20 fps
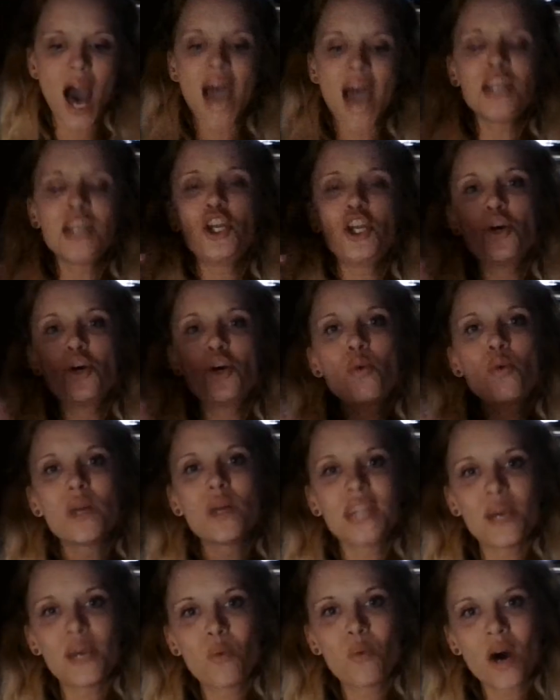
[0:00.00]
I knew
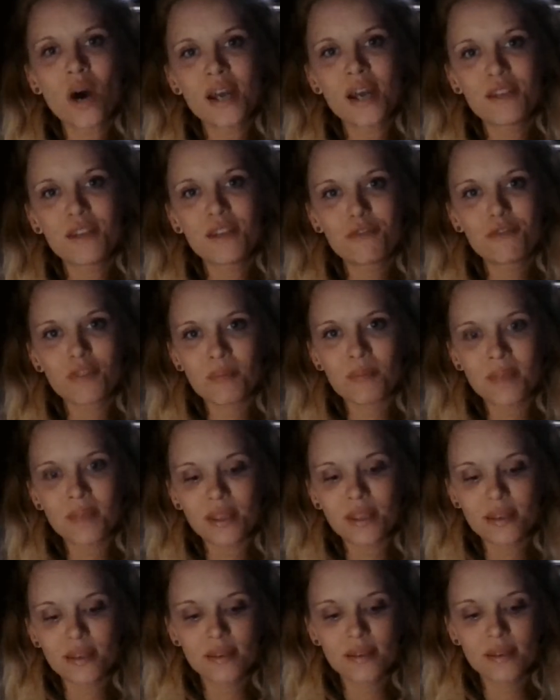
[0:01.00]
what they wanted from
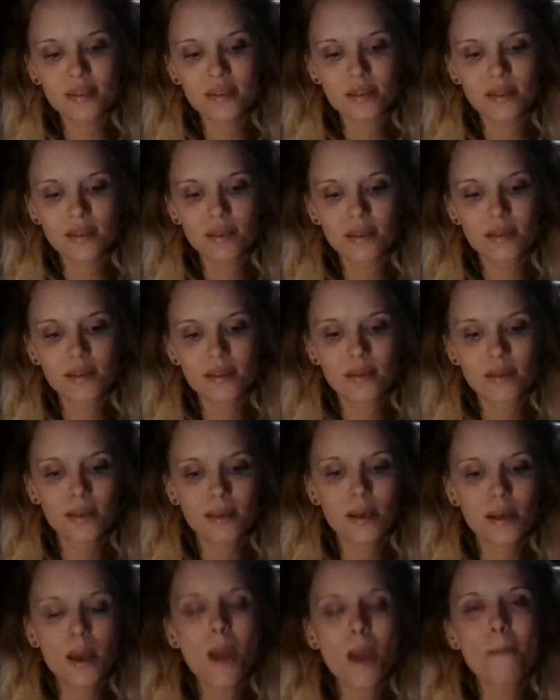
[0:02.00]
me.
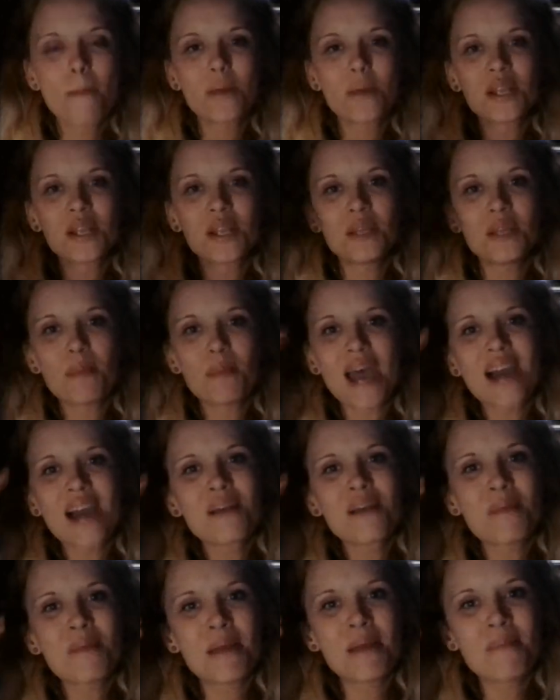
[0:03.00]
But in the
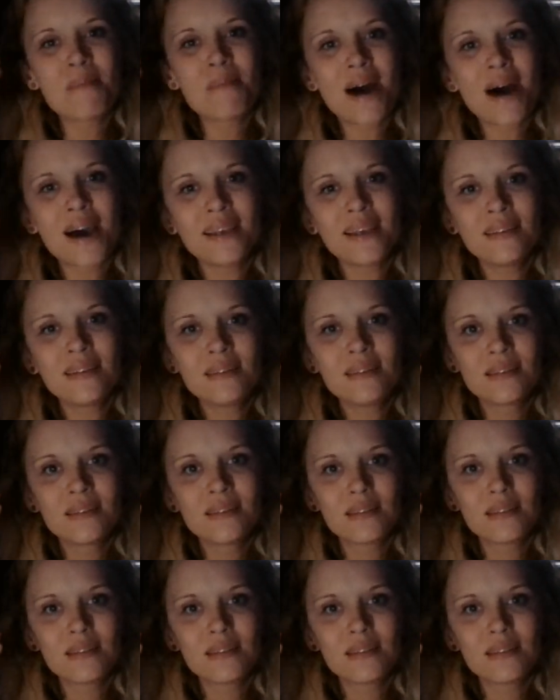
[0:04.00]
back of my mind,